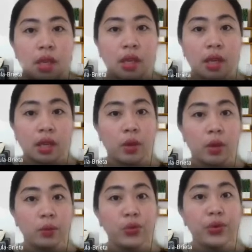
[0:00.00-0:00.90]
Now,
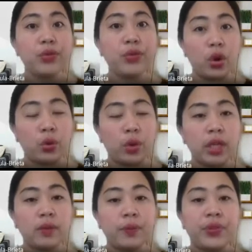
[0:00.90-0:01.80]
moving forward,
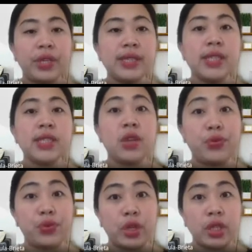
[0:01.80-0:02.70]
this is the
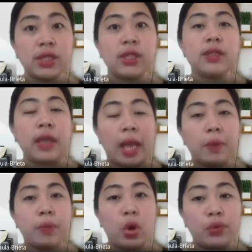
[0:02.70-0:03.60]
first type
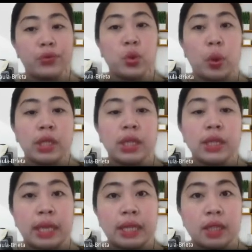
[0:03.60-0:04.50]
of
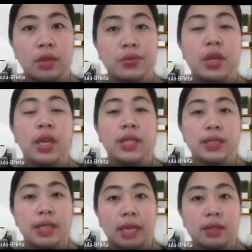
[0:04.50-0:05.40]
qualitative
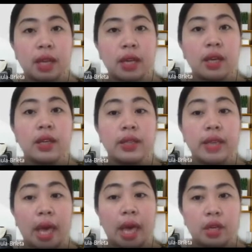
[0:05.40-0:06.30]
data
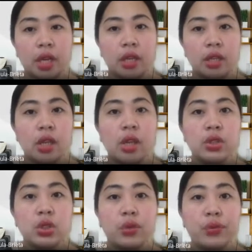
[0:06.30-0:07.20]
gathering. So the
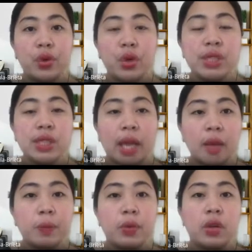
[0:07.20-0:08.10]
first type
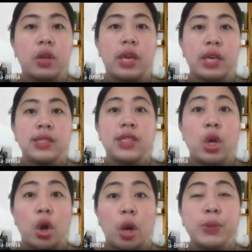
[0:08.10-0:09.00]
is the
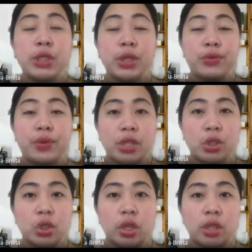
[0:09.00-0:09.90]

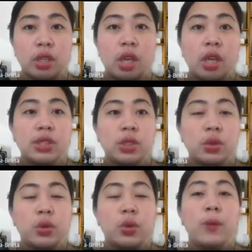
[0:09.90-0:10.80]
observation. So
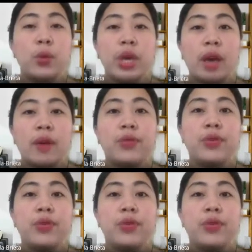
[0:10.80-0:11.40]
we have